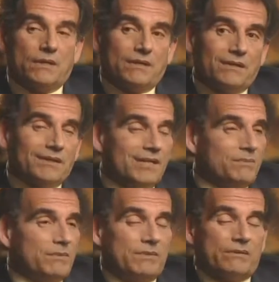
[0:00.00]
Look, these
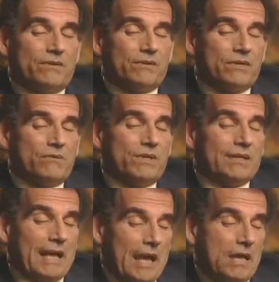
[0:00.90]
people are only human. They
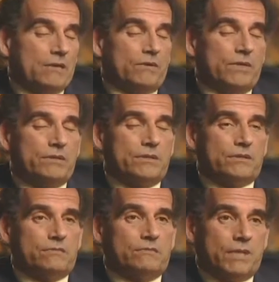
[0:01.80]
hate criticism.
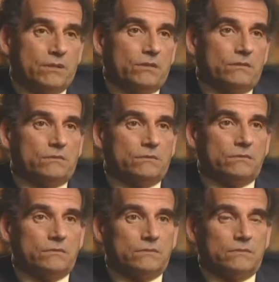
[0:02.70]
Me too.
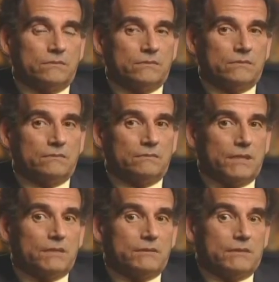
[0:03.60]
Me
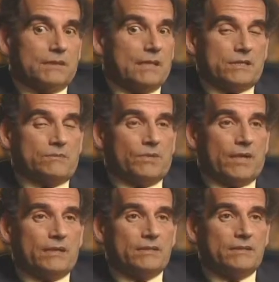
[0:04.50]
too. It's not a
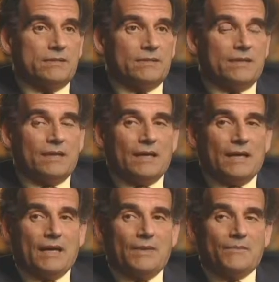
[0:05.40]
surprise.
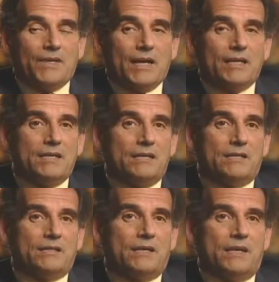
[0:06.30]
The idea that
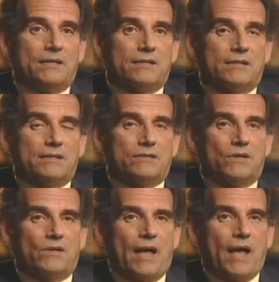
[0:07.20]
scientists
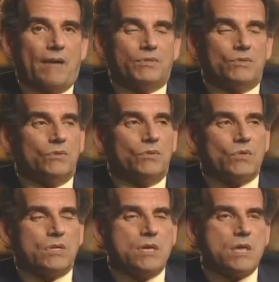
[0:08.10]
are
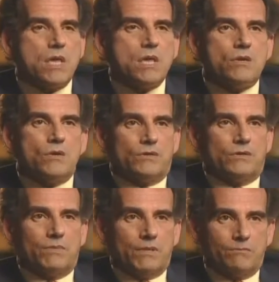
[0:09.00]
absolutely eager to be